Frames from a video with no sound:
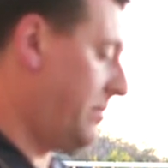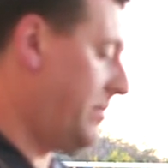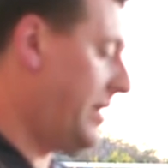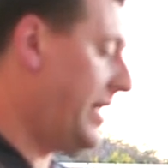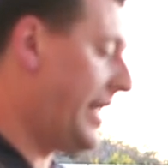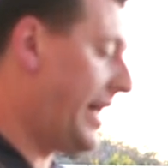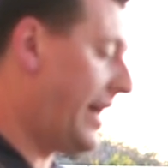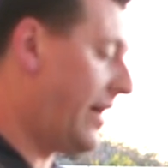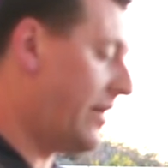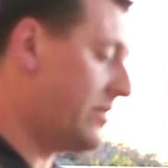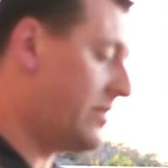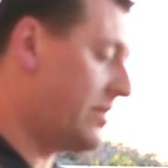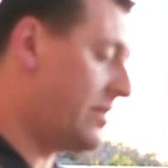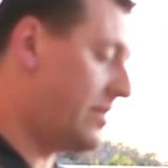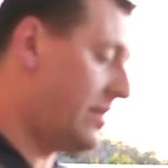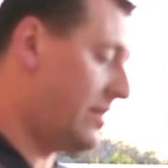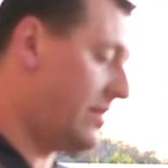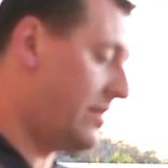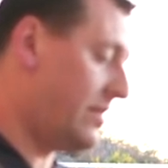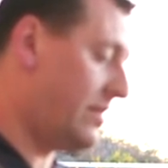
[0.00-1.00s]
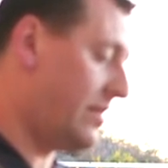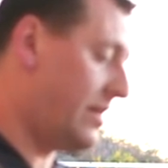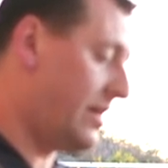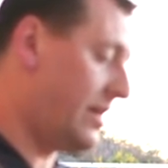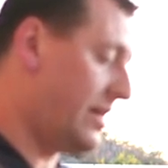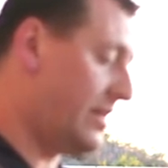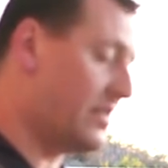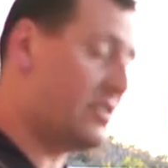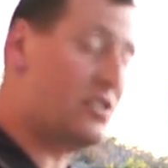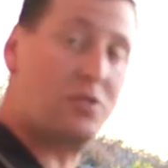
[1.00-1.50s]
Meat House
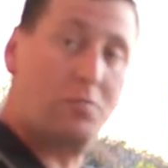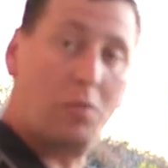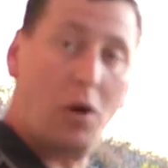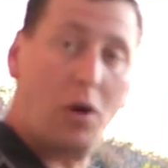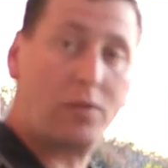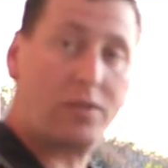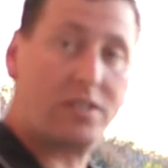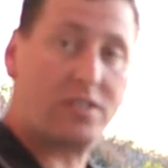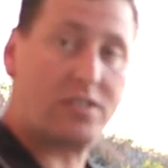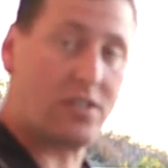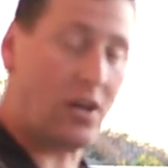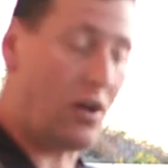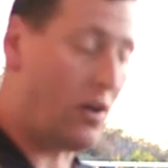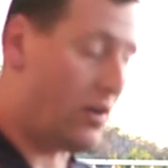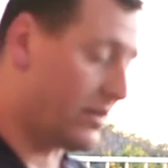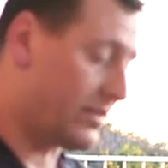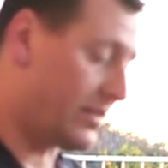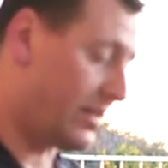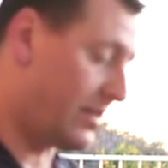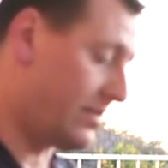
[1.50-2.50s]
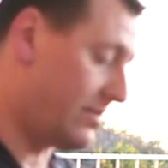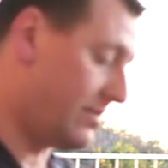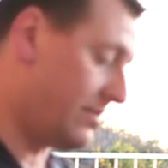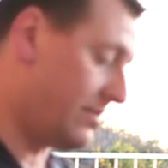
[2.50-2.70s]
uh, smoked salt.